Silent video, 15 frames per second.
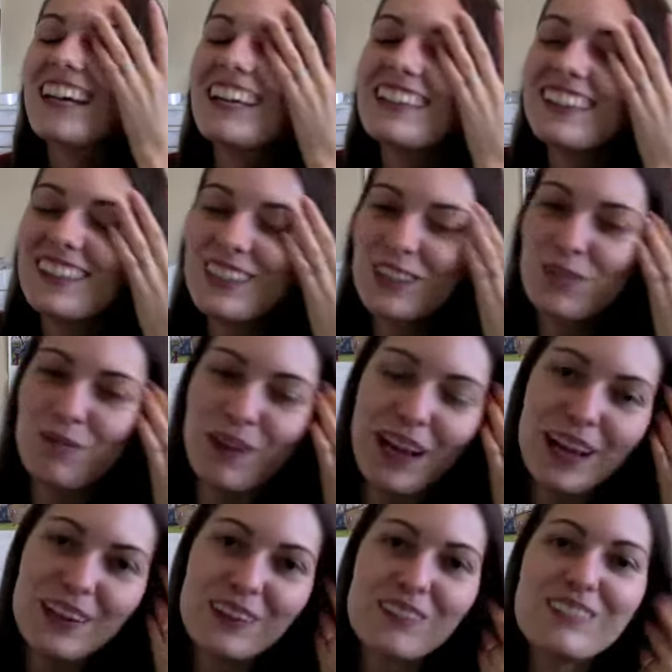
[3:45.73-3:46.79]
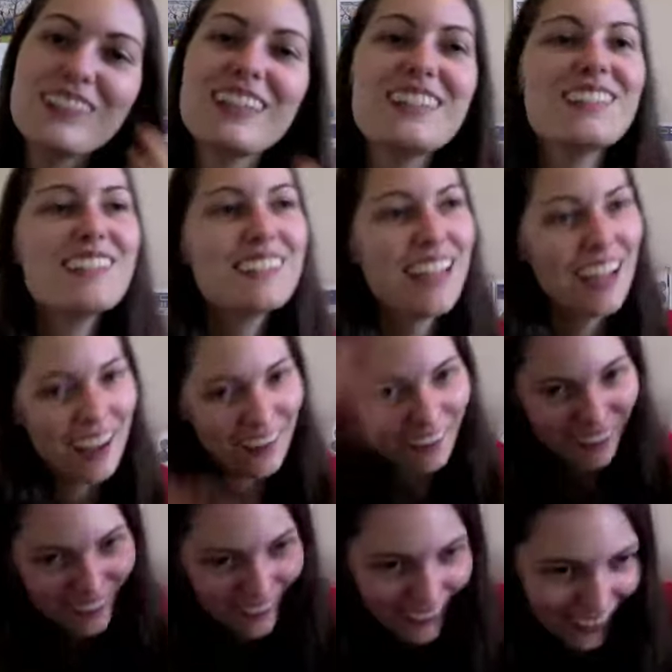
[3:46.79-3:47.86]
at this panel because his
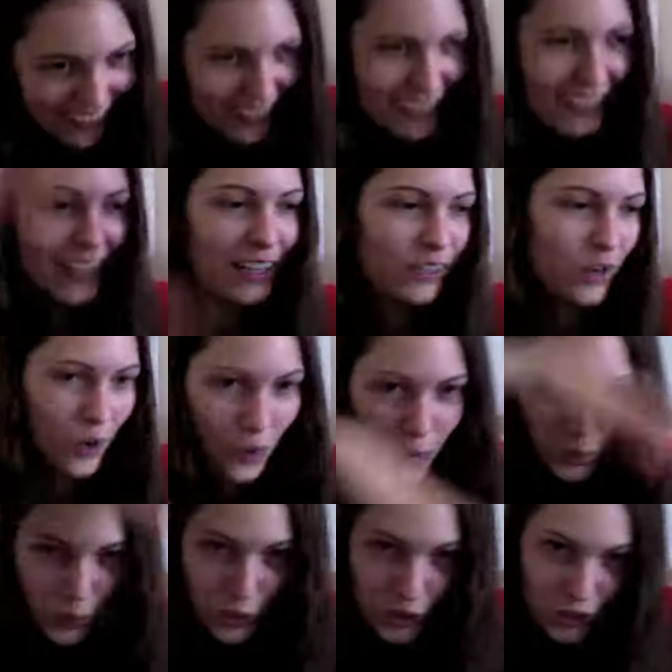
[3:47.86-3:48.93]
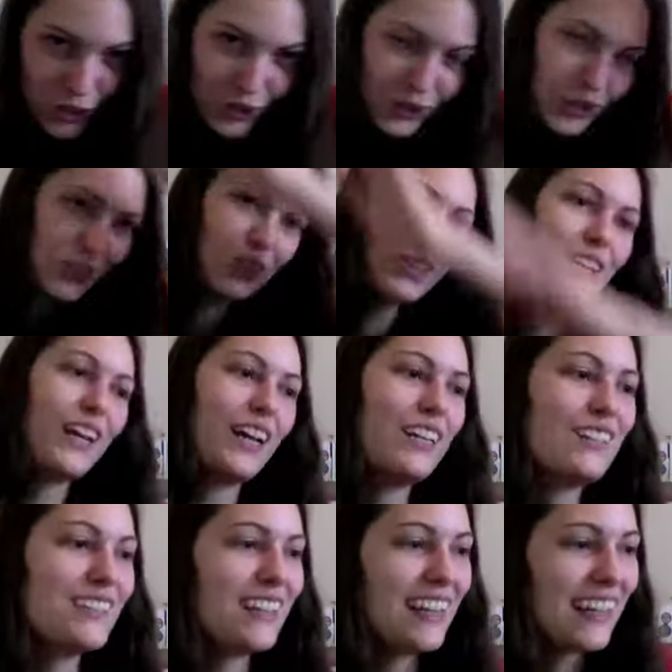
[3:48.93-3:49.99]
hair is like whoosh. And
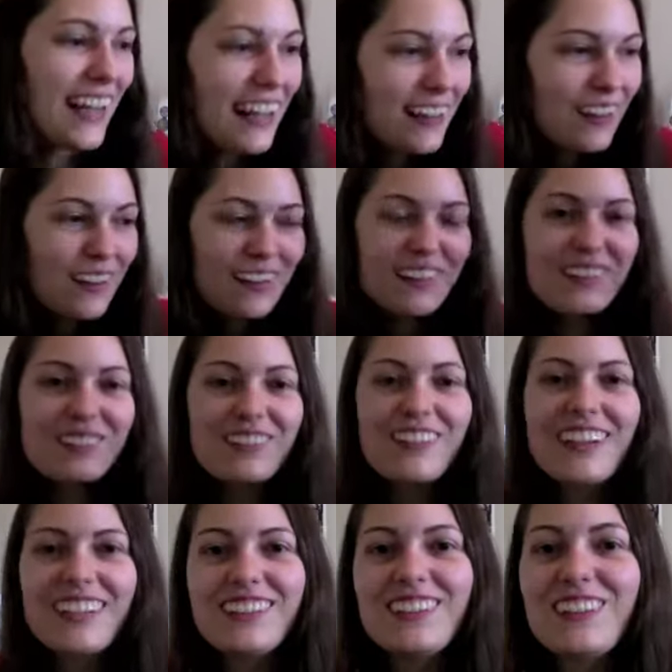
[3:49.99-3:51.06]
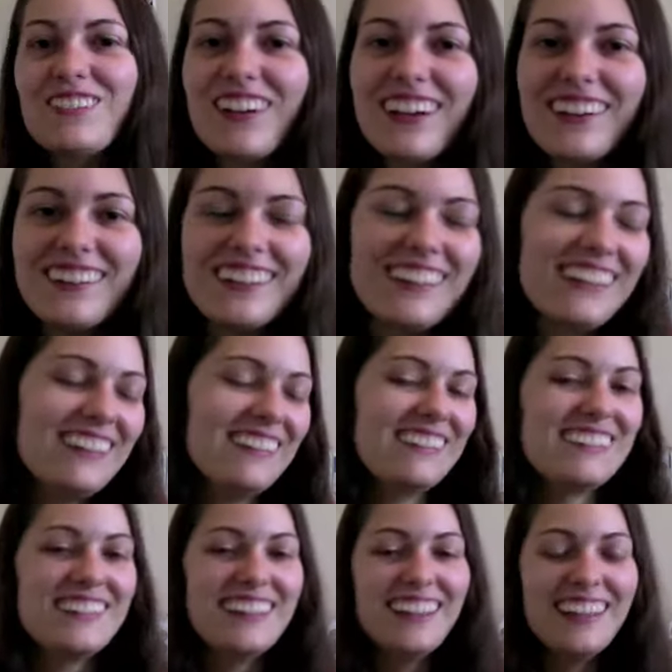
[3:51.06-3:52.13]
he's like, I love crashing
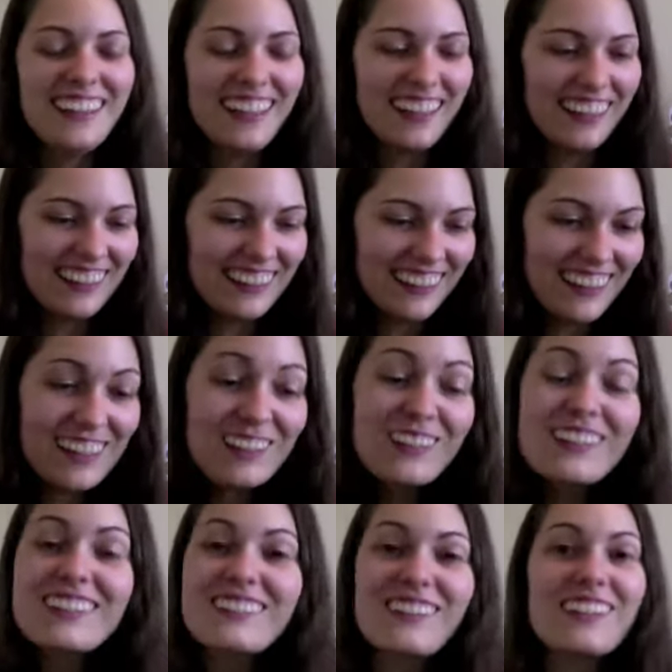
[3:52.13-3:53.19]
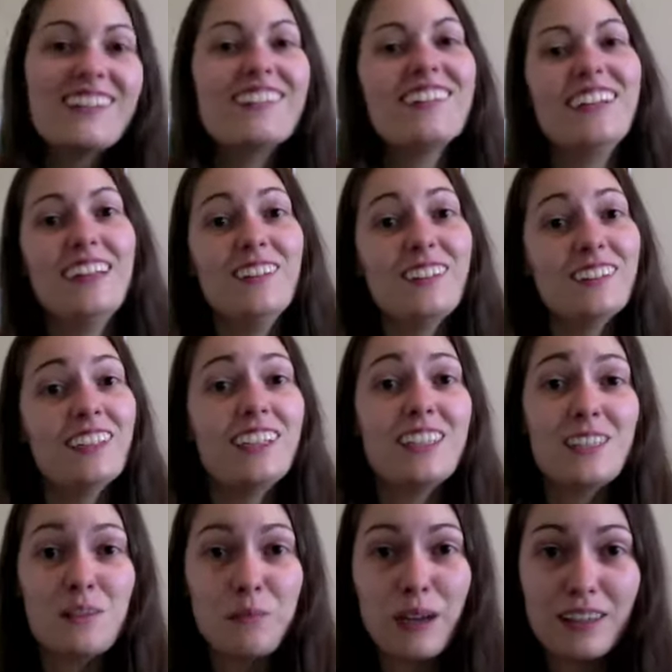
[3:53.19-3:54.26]
parties! And it looks, literally, it looks like
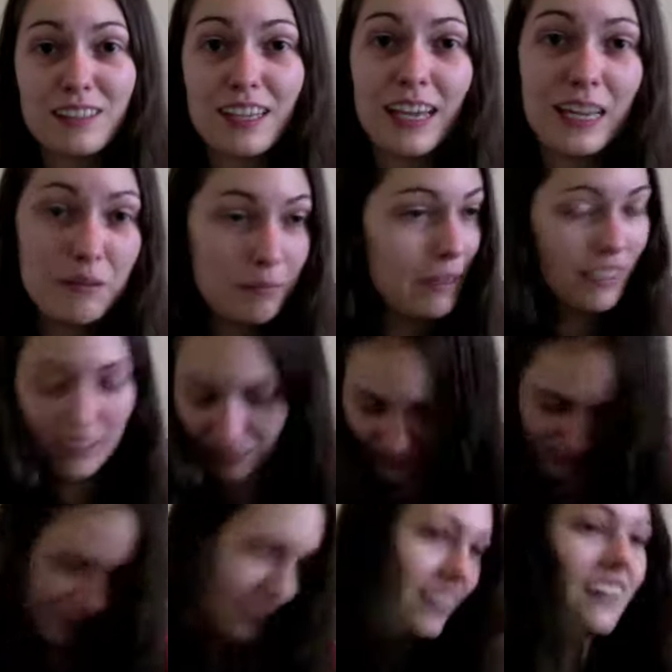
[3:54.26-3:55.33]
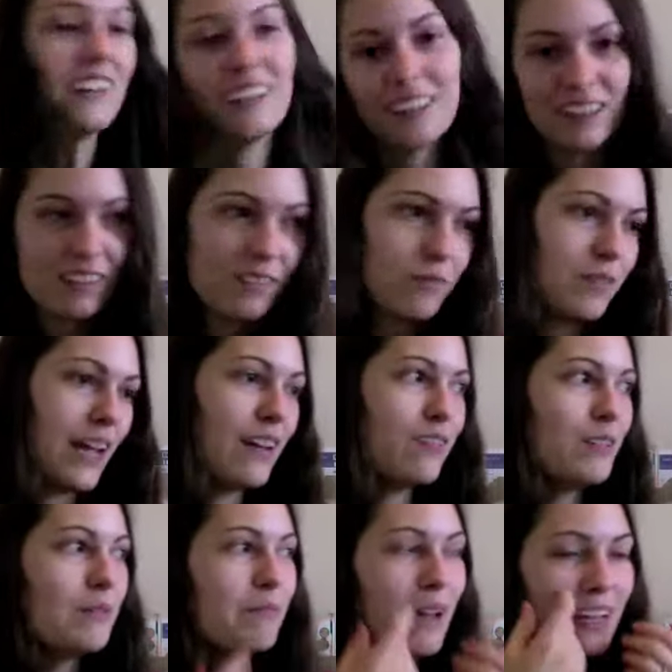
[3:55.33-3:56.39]
he's about to headbang, like
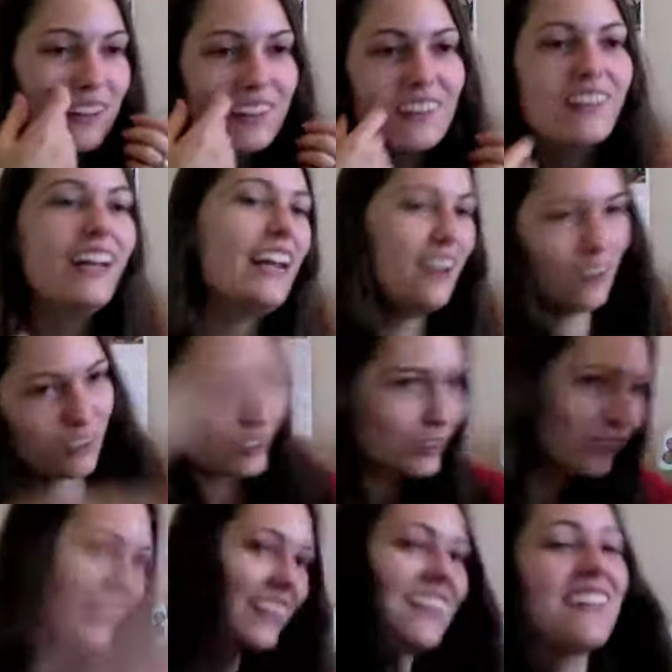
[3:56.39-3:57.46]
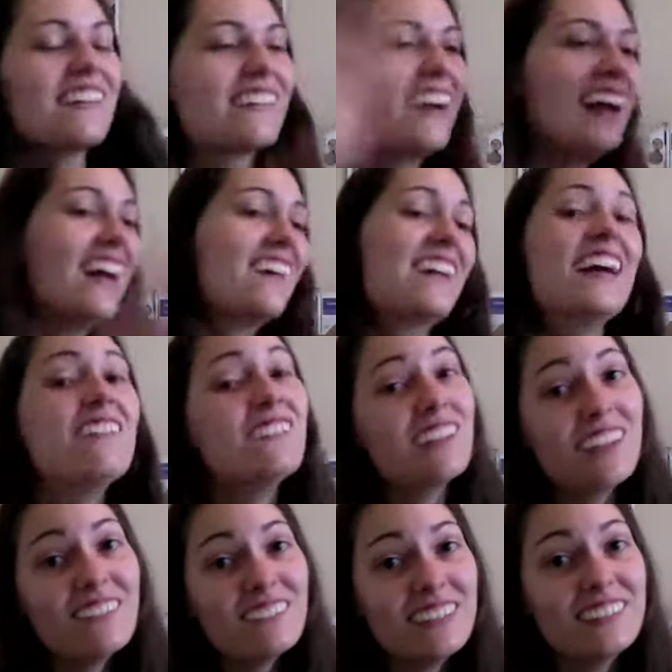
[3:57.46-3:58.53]
heavy metal, hair swinging around. I would
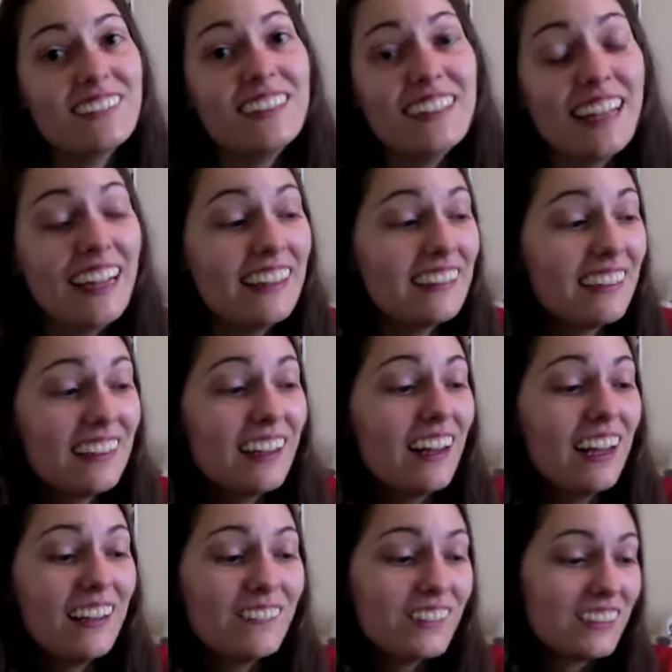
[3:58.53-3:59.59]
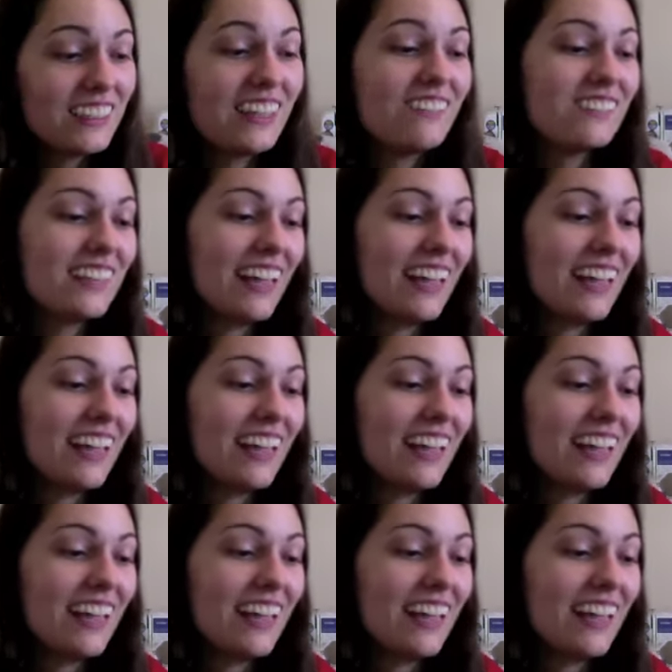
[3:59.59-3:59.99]
love to see that. I wish that was